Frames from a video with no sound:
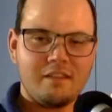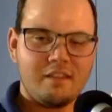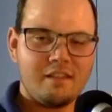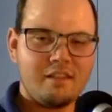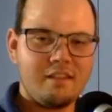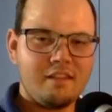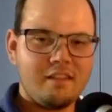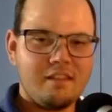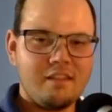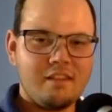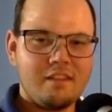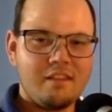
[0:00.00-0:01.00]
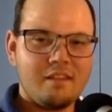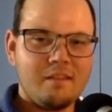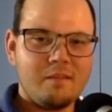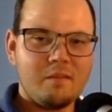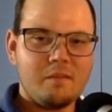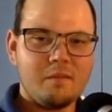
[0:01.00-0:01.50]

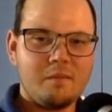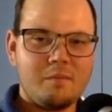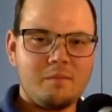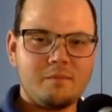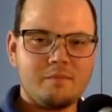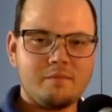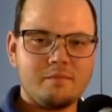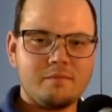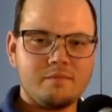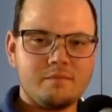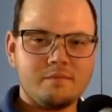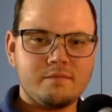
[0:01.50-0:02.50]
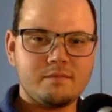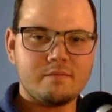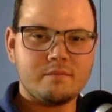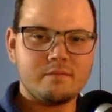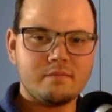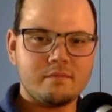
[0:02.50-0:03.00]

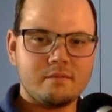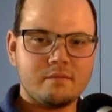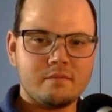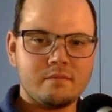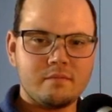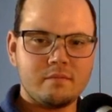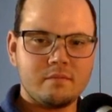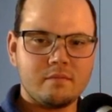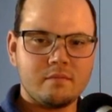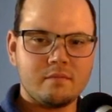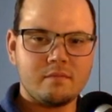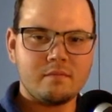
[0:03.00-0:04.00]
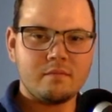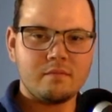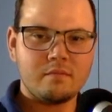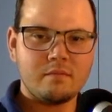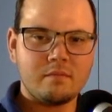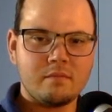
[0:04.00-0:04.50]

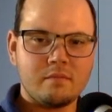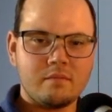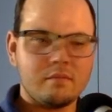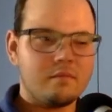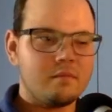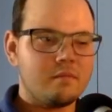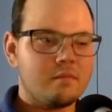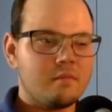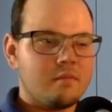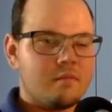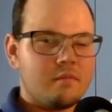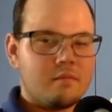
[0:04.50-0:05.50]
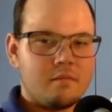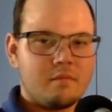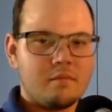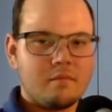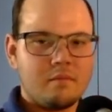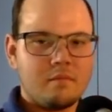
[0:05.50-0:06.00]

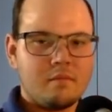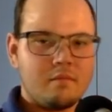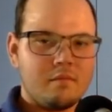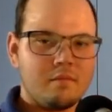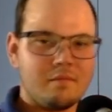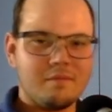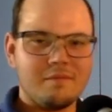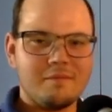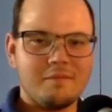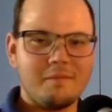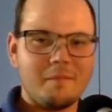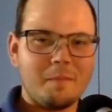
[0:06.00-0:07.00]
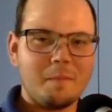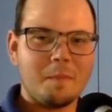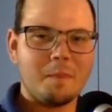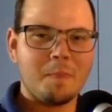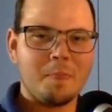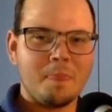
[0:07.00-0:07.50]

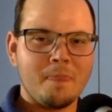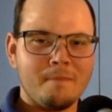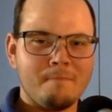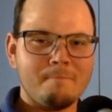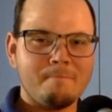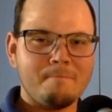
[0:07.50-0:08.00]
The person shown says nothing.